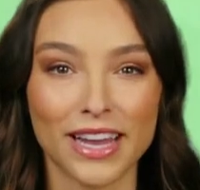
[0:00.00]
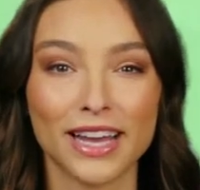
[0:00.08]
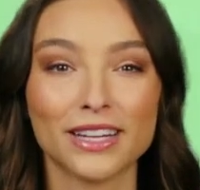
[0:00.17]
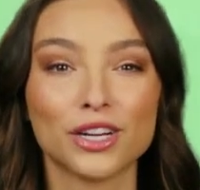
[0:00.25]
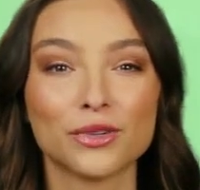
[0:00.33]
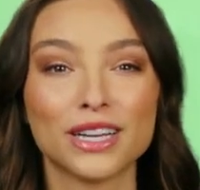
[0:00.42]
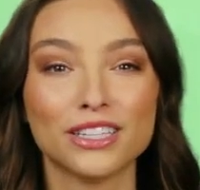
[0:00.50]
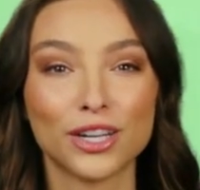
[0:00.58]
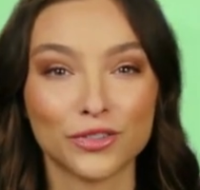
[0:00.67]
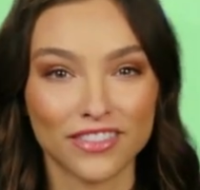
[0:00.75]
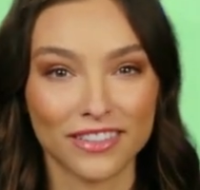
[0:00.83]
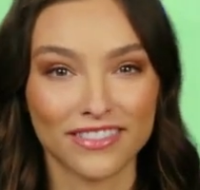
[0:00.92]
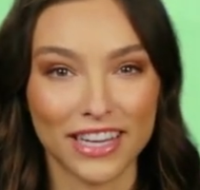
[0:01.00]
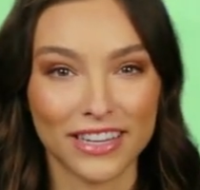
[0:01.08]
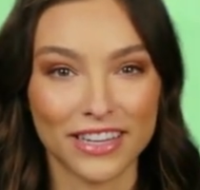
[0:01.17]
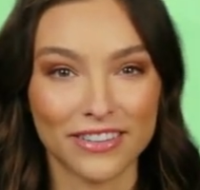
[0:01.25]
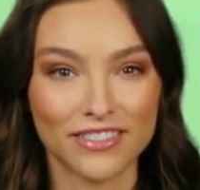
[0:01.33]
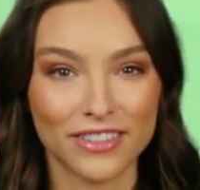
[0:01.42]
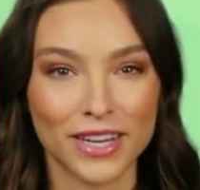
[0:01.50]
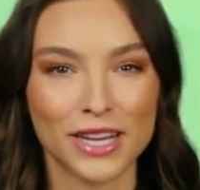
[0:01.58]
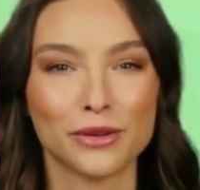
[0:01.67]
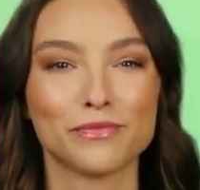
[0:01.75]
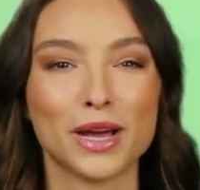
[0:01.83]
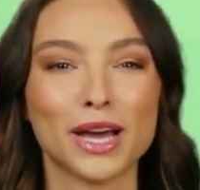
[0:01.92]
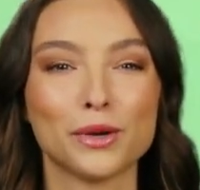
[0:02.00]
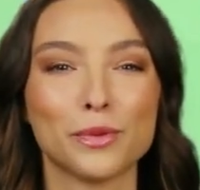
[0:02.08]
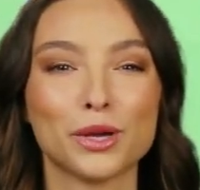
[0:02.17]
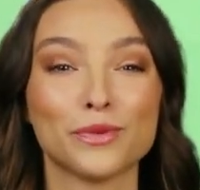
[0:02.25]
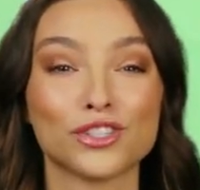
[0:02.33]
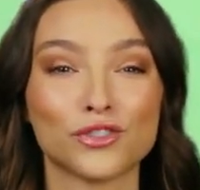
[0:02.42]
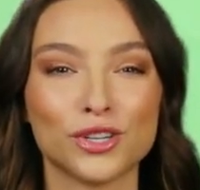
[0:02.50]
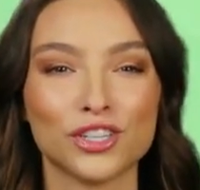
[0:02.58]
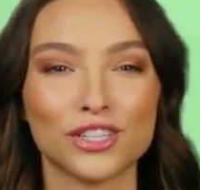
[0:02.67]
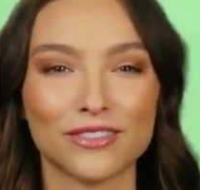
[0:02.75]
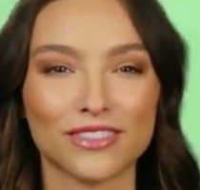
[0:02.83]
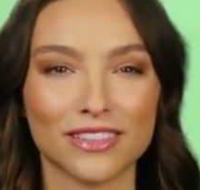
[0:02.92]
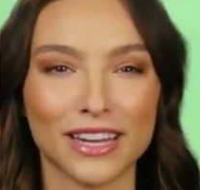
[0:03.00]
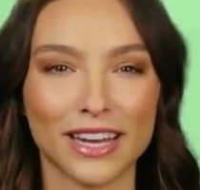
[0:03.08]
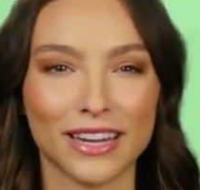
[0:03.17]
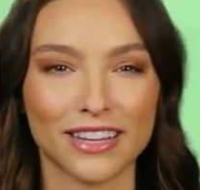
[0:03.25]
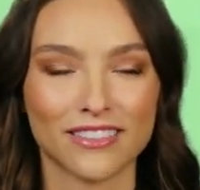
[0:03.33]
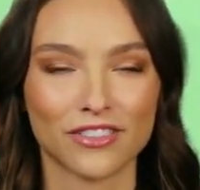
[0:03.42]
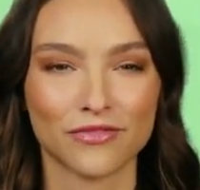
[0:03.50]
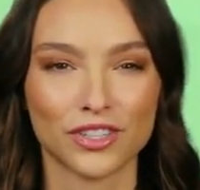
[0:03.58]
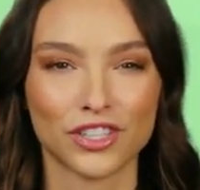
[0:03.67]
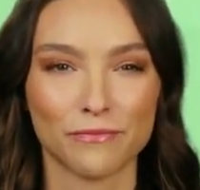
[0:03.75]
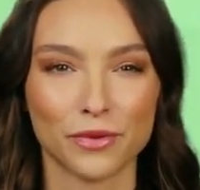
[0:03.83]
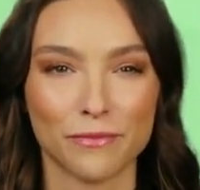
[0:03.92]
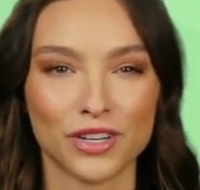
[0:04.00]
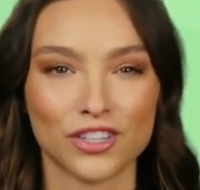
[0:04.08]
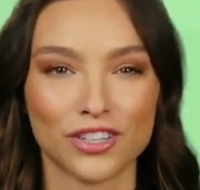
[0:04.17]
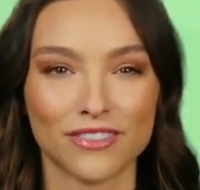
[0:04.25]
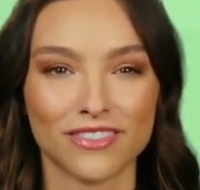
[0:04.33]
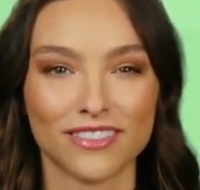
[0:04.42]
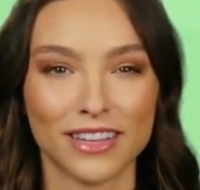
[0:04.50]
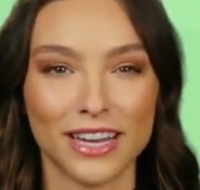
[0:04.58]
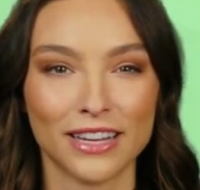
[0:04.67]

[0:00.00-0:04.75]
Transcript: incorrect hosting settings, firewall restrictions, insufficient permissions,